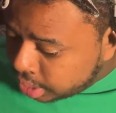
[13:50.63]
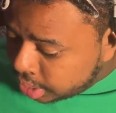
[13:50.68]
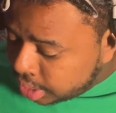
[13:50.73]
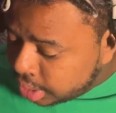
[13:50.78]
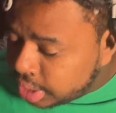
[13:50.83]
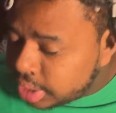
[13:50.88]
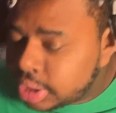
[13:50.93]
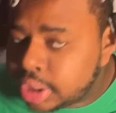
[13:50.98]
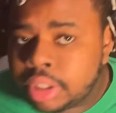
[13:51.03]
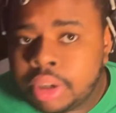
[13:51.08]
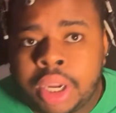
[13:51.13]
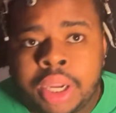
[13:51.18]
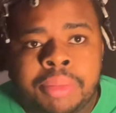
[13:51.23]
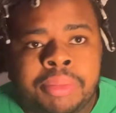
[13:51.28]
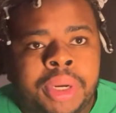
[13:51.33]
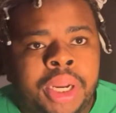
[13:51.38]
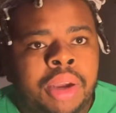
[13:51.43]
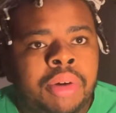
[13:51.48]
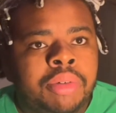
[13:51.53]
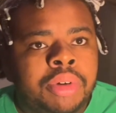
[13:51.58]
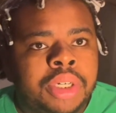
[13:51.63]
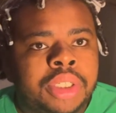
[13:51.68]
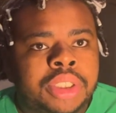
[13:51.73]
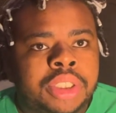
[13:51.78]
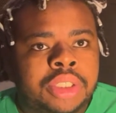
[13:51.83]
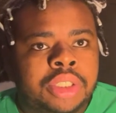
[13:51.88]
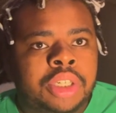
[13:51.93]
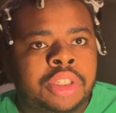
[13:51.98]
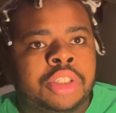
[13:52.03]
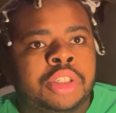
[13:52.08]
So I'm now going to
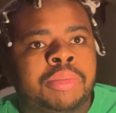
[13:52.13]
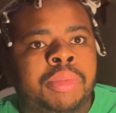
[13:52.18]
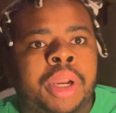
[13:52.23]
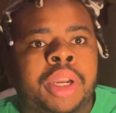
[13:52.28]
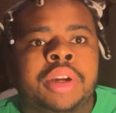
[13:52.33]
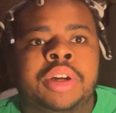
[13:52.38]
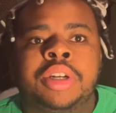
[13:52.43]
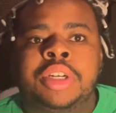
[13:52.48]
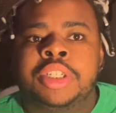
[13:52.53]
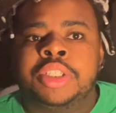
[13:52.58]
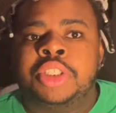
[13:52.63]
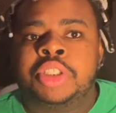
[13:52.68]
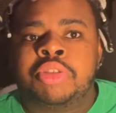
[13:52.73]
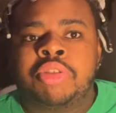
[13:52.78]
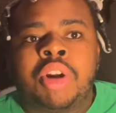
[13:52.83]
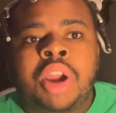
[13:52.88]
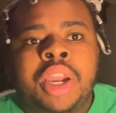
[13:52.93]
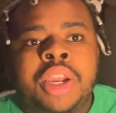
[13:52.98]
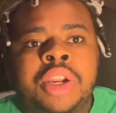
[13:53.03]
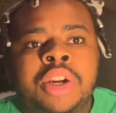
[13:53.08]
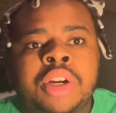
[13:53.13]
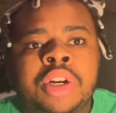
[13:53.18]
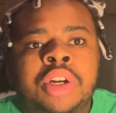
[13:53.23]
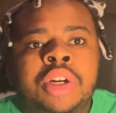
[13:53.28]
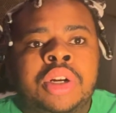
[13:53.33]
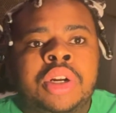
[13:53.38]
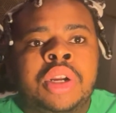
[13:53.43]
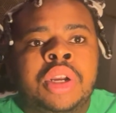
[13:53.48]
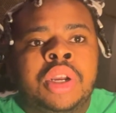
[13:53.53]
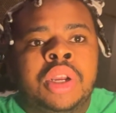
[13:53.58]
sit under my hooded
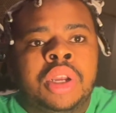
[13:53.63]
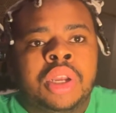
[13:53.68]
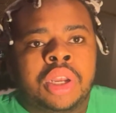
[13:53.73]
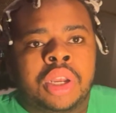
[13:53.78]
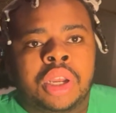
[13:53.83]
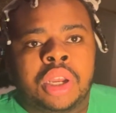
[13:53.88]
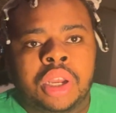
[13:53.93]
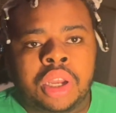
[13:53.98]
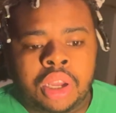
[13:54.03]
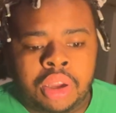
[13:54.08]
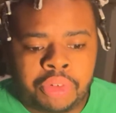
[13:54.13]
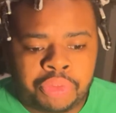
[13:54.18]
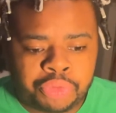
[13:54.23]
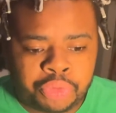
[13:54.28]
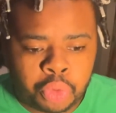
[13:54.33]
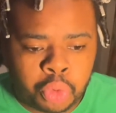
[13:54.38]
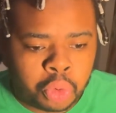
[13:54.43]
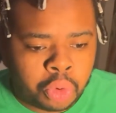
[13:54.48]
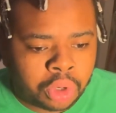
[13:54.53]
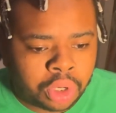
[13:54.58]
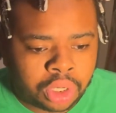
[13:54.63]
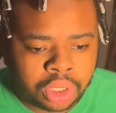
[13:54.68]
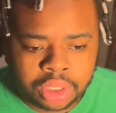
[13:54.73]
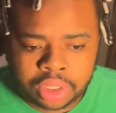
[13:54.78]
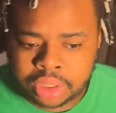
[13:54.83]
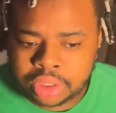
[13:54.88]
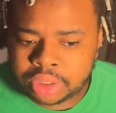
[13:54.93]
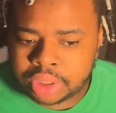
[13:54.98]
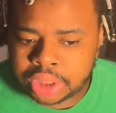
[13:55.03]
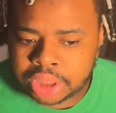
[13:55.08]
dryer
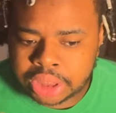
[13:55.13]
for,